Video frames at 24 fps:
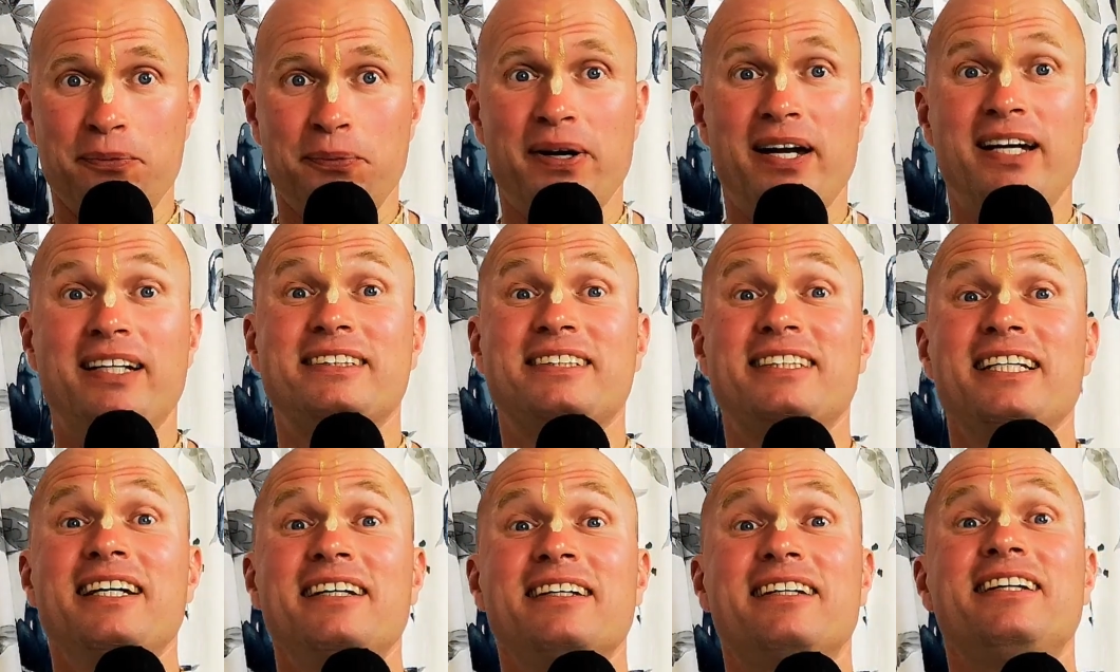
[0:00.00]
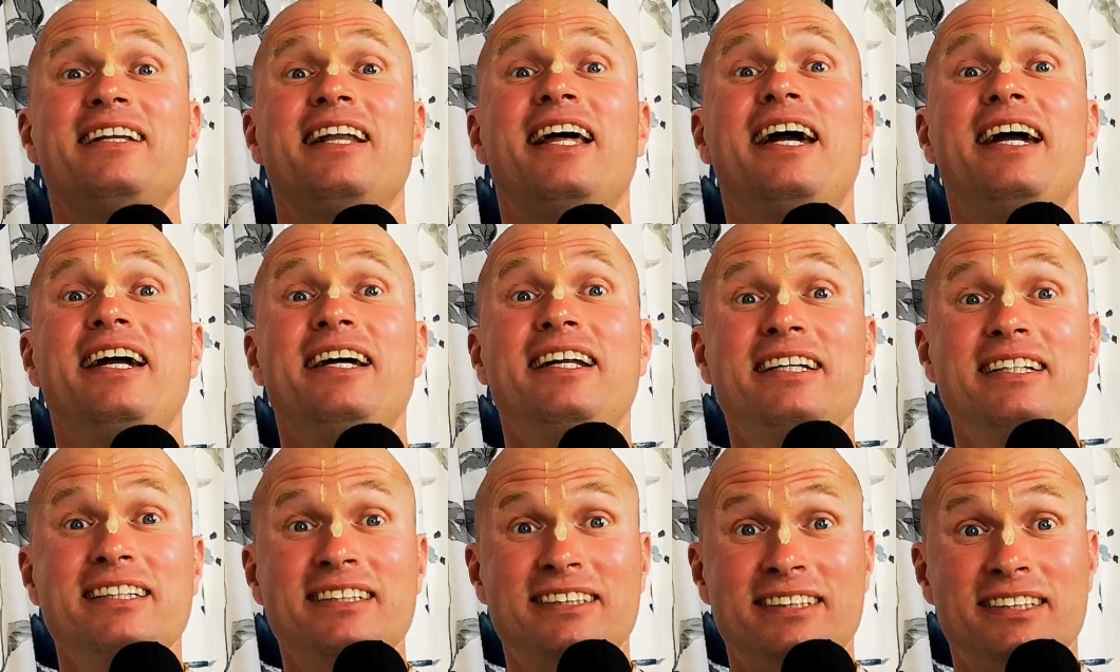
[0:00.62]
Whereas the
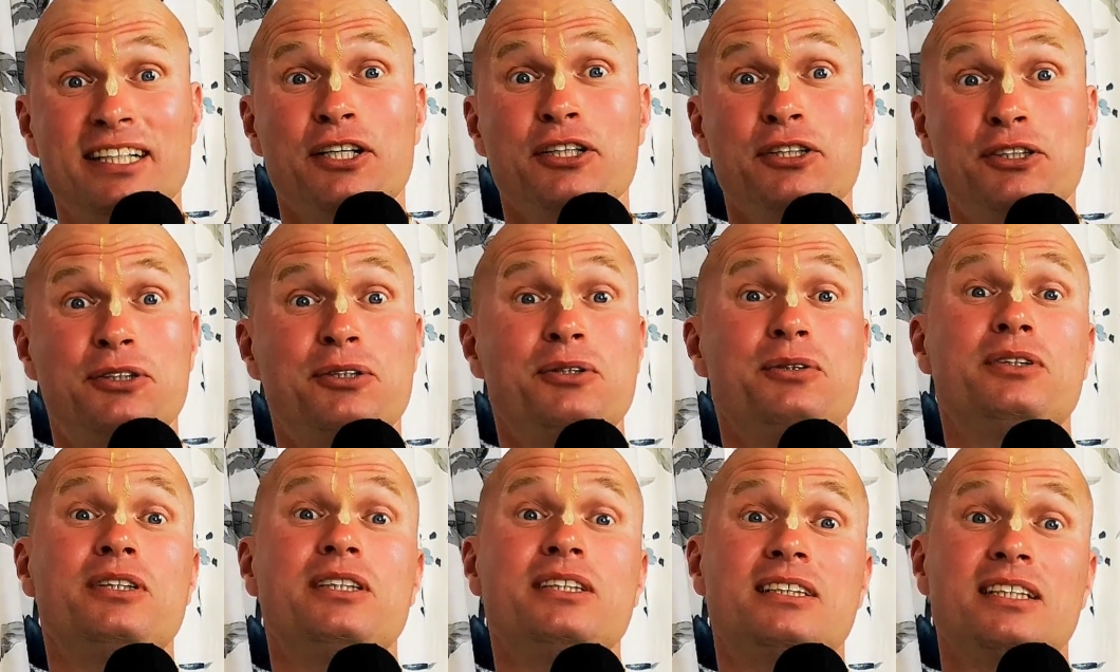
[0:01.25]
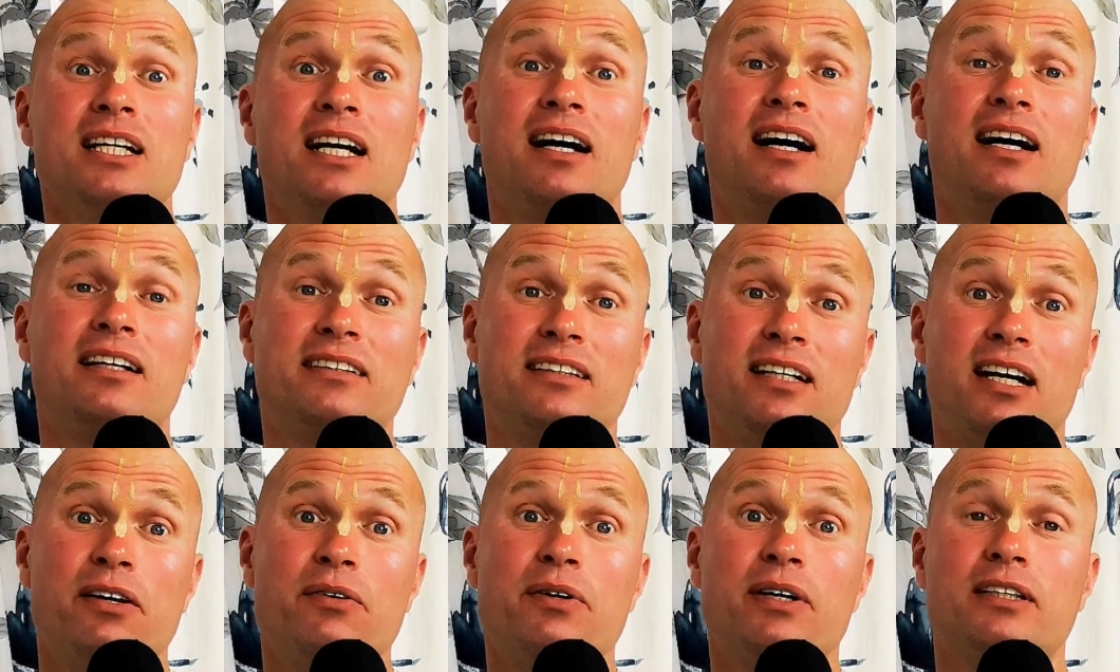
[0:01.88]
ladies' duties are
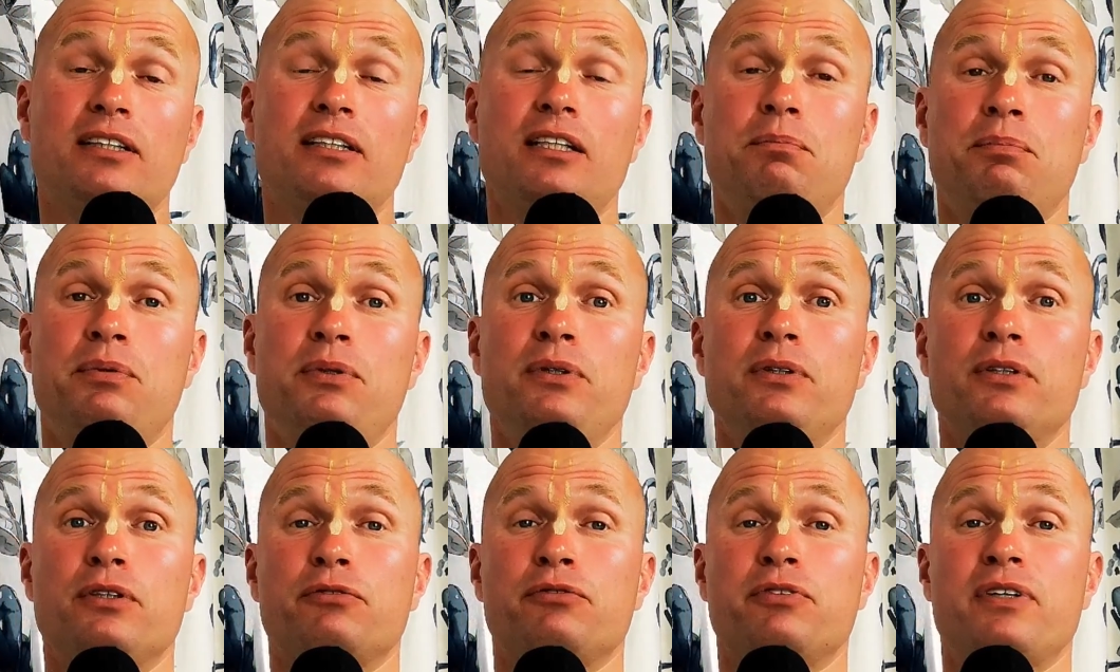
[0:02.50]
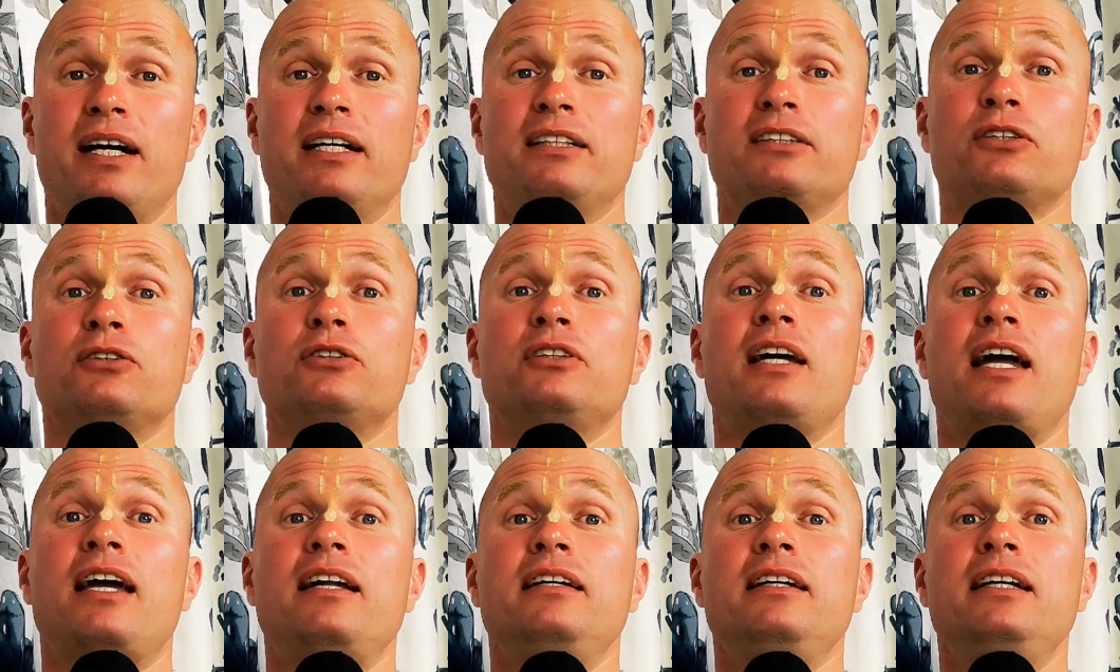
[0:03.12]
directly purifying. So
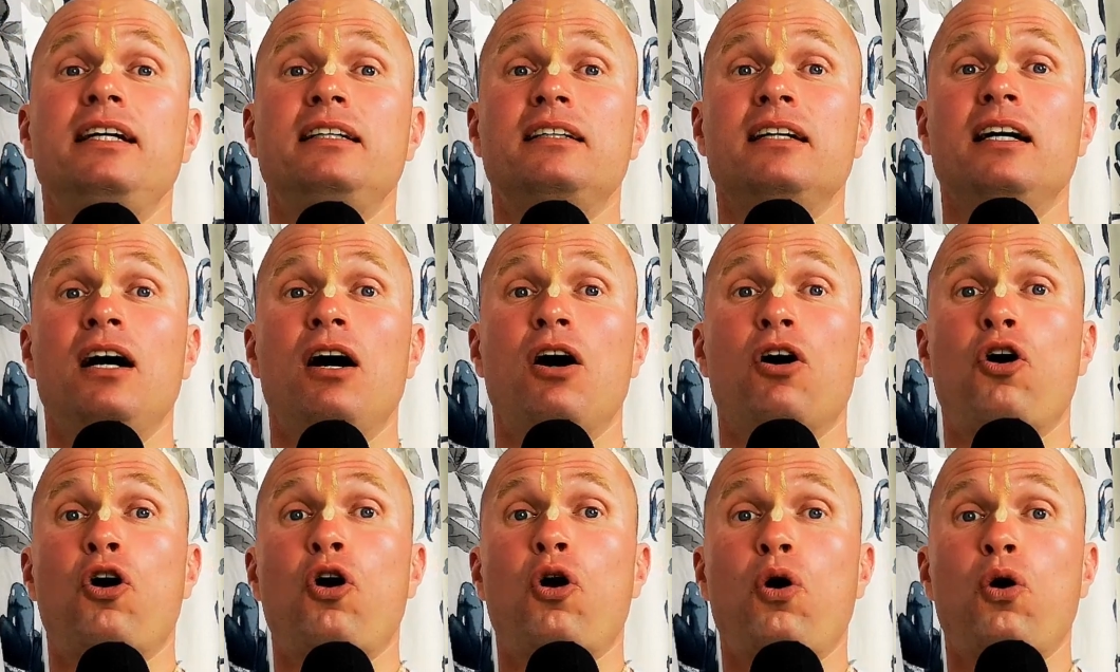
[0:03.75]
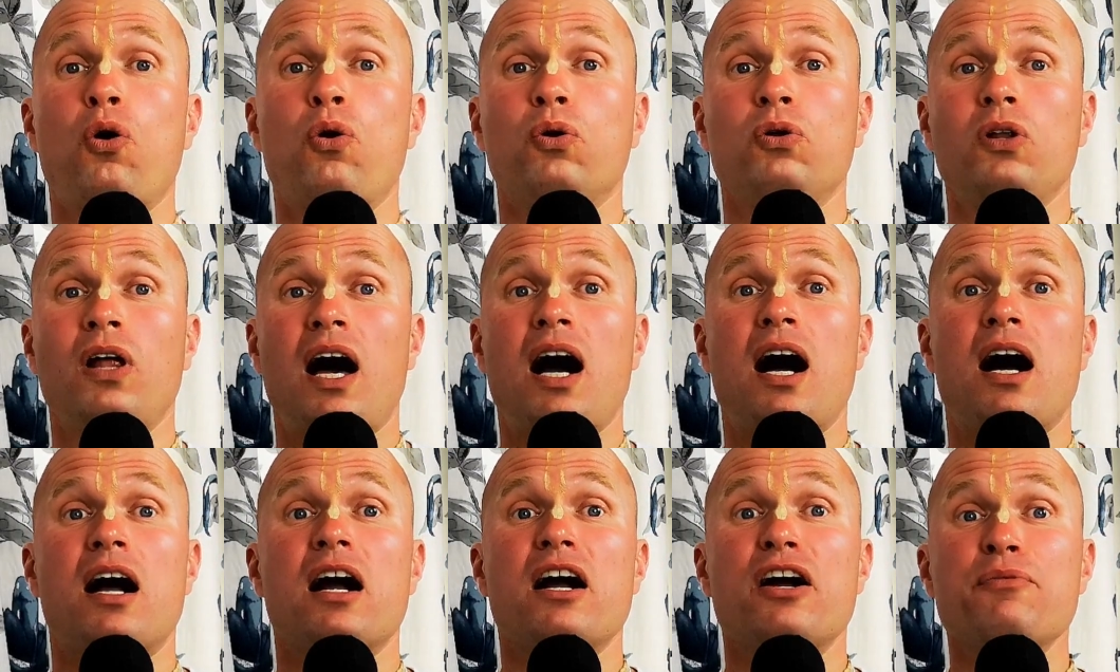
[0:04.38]
they need a
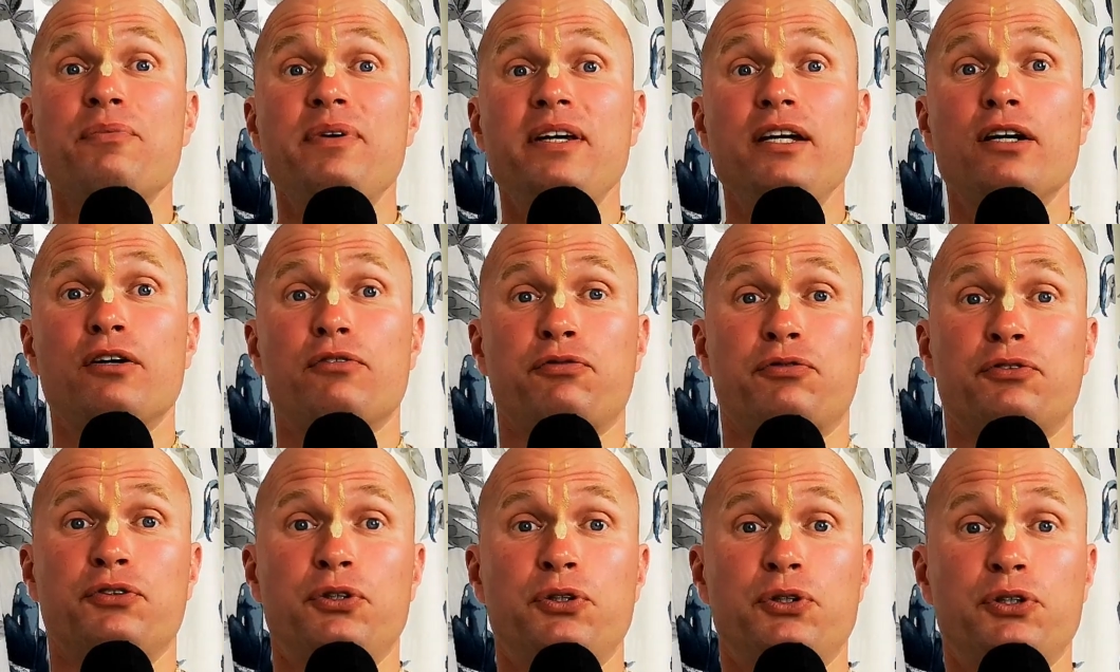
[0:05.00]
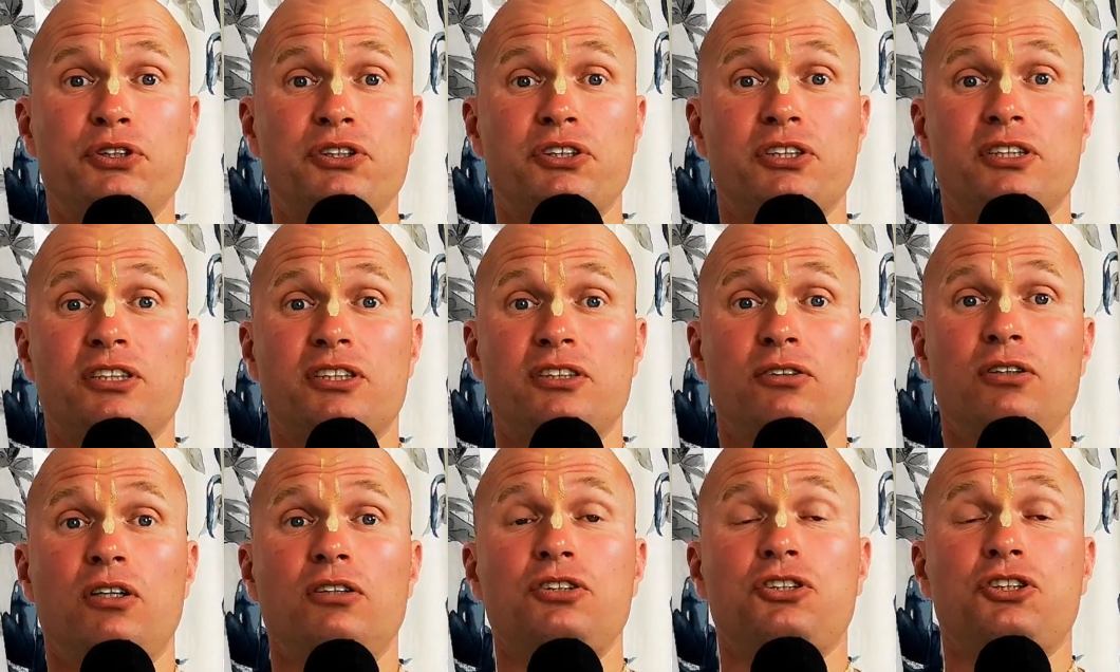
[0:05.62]
whole army of
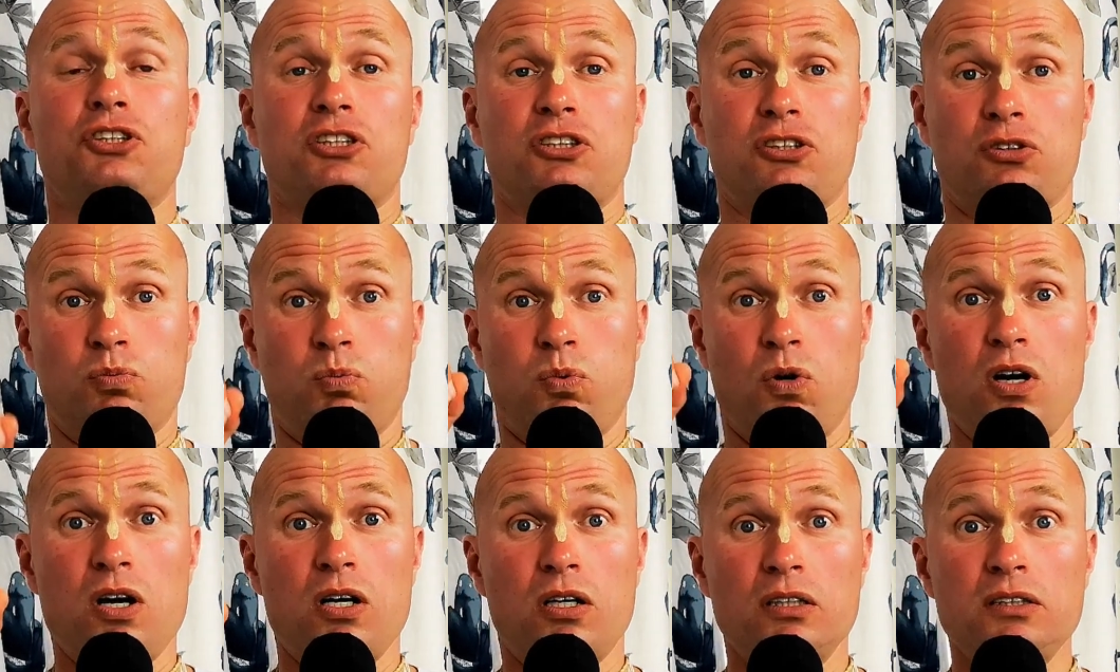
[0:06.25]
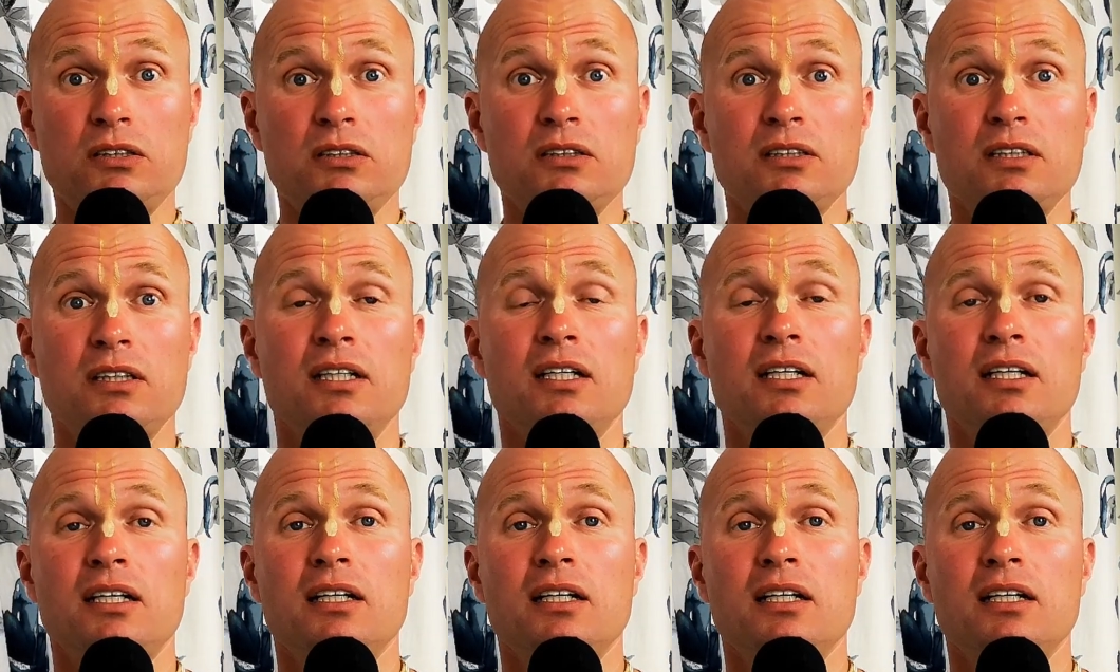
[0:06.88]
nurses, not just one.